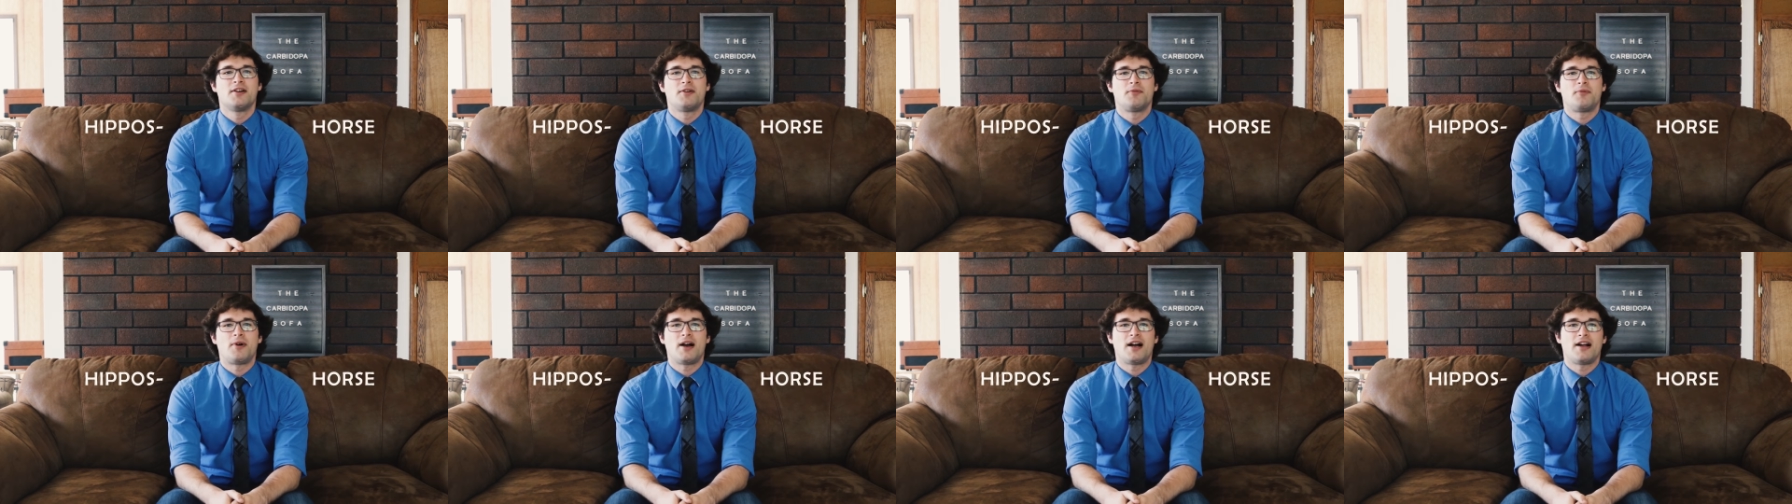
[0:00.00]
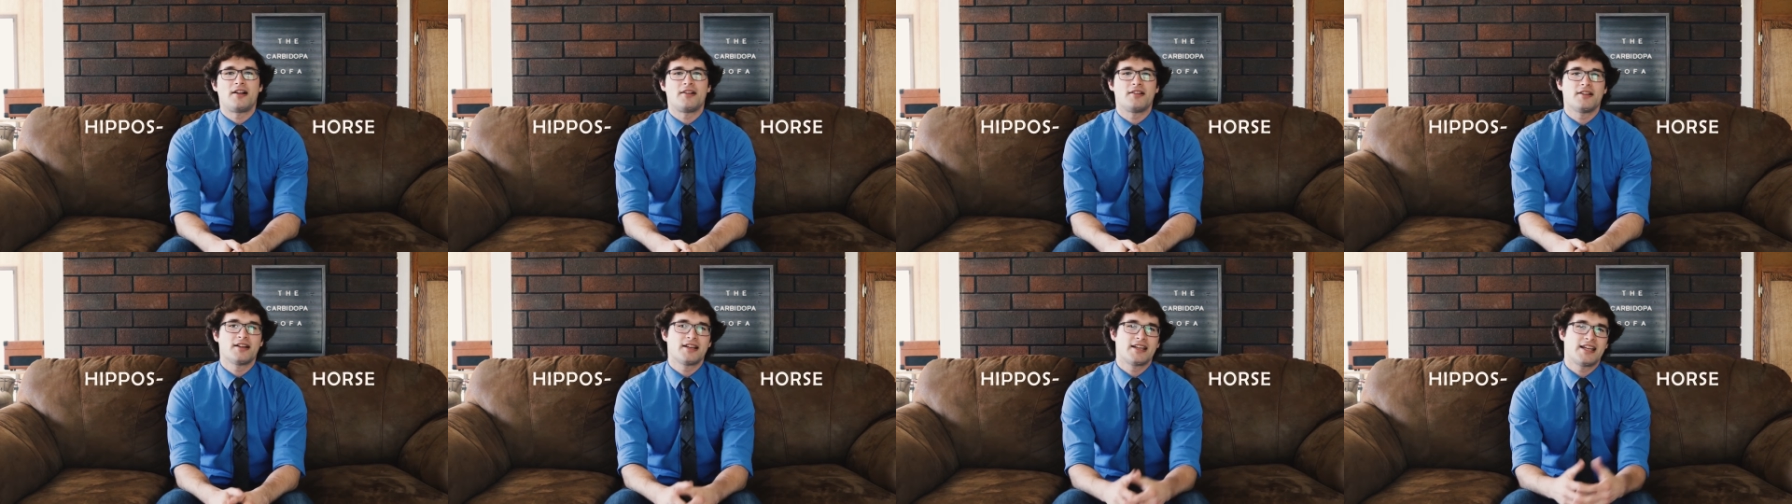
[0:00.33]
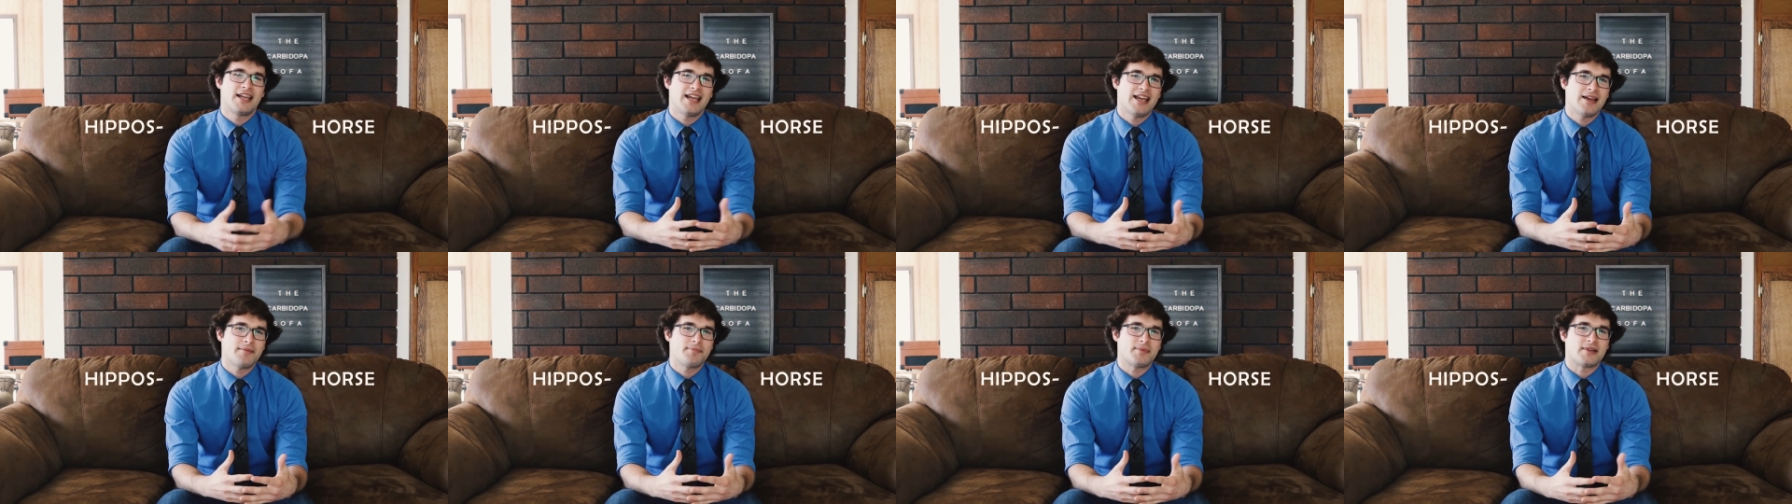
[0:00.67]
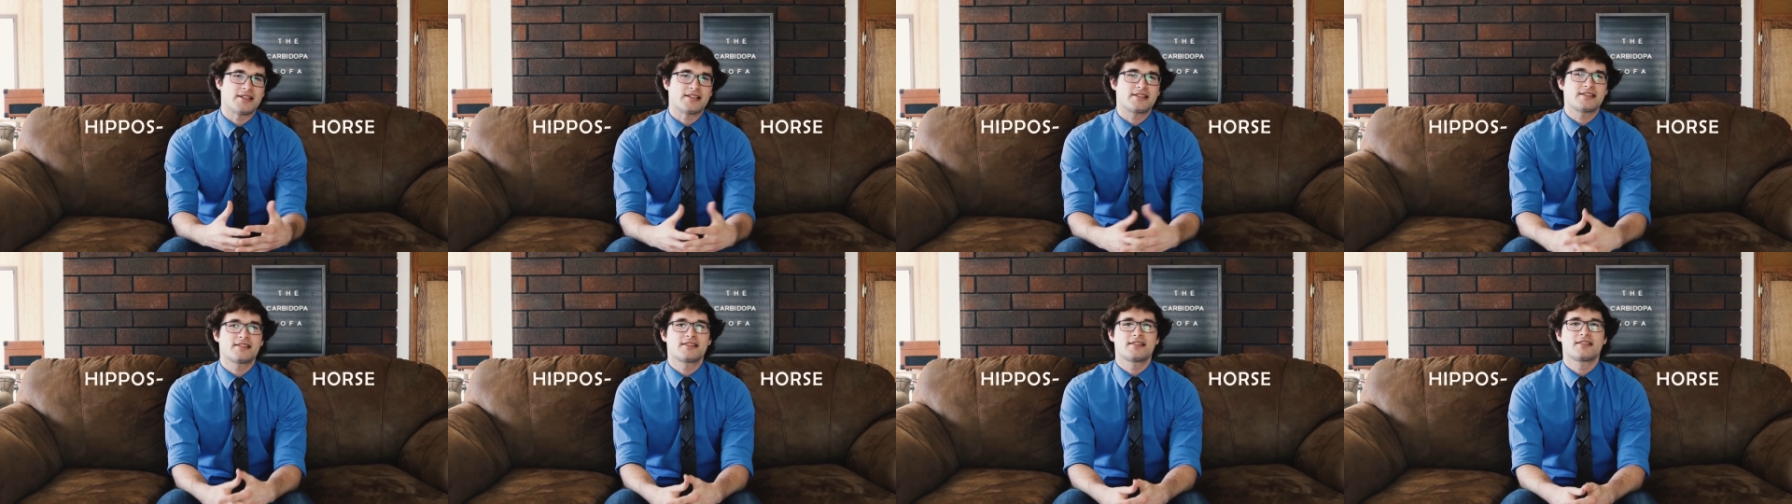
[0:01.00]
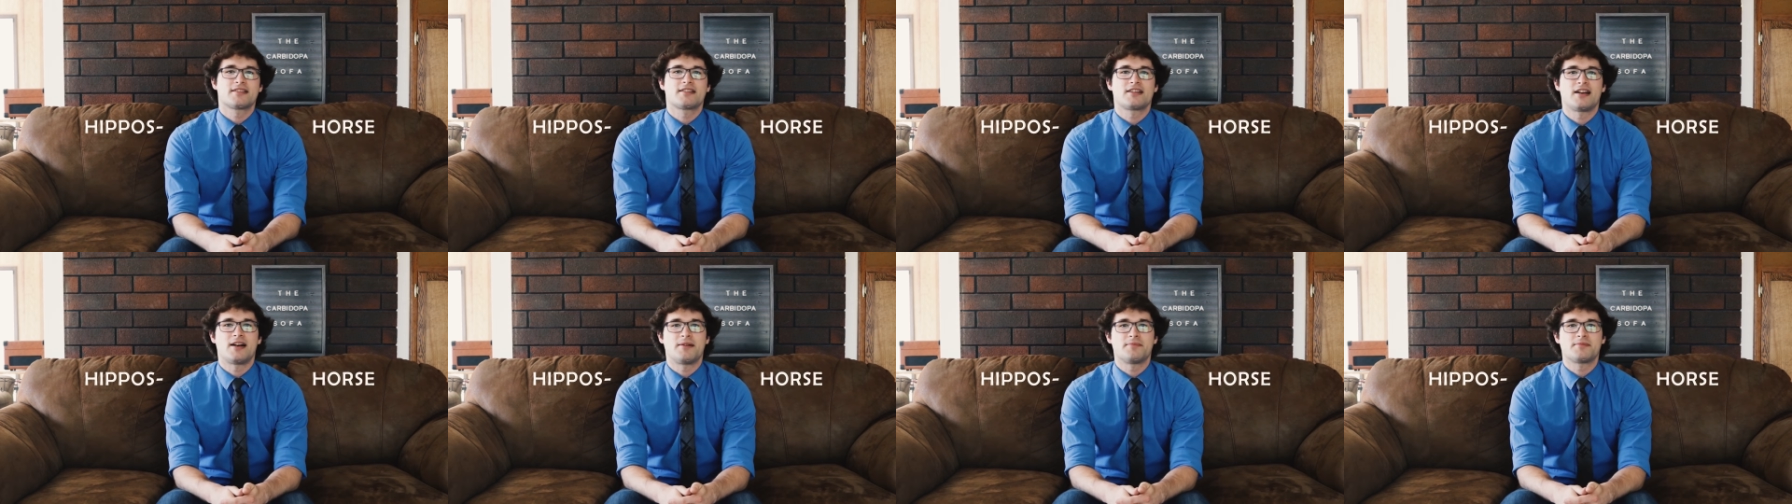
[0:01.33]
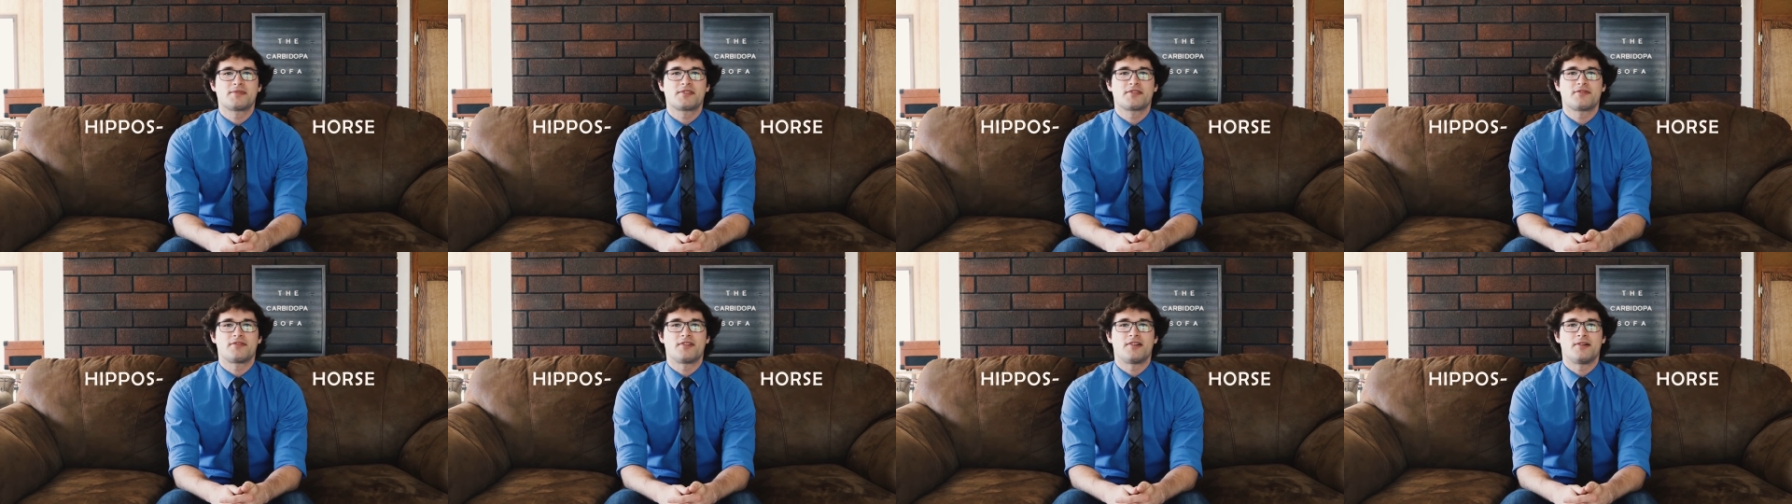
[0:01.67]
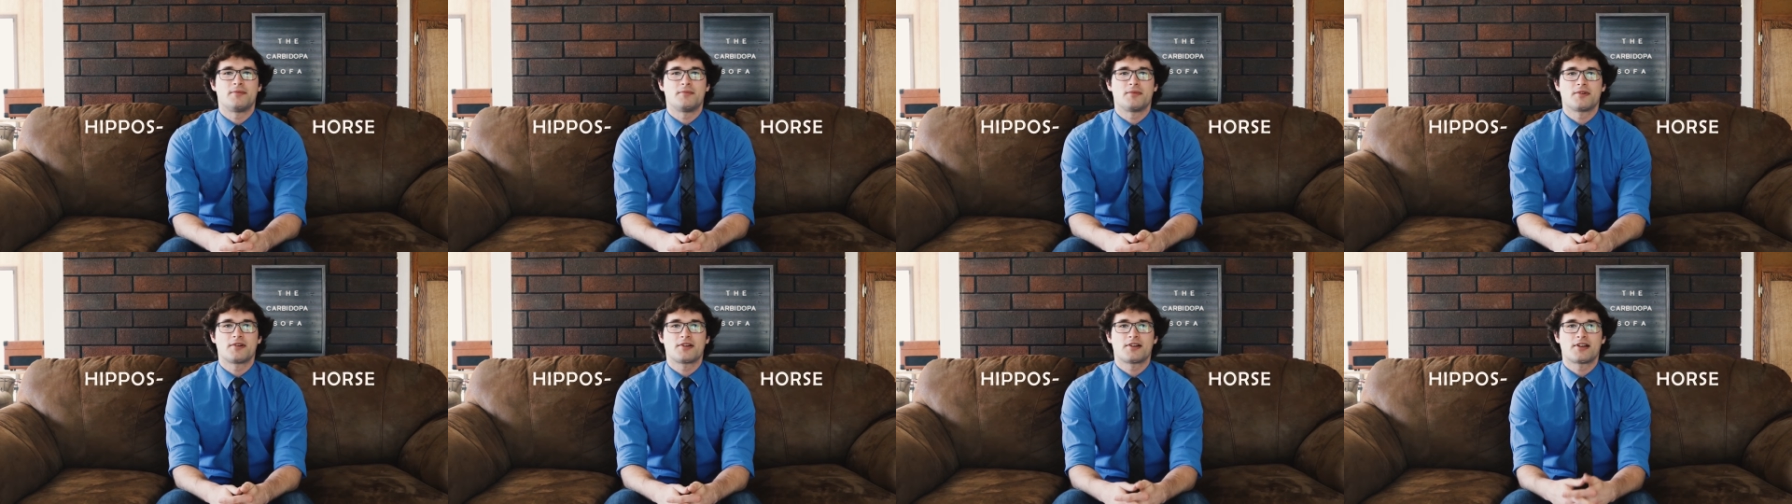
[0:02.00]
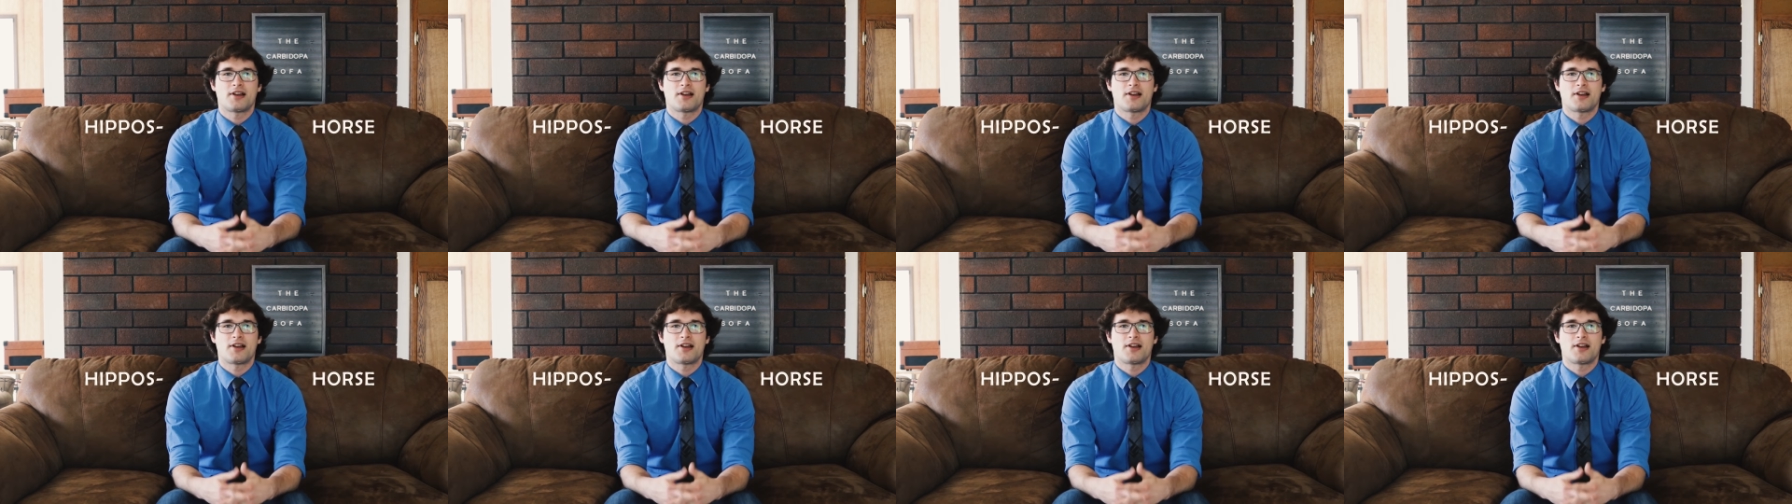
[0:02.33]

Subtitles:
while campus comes from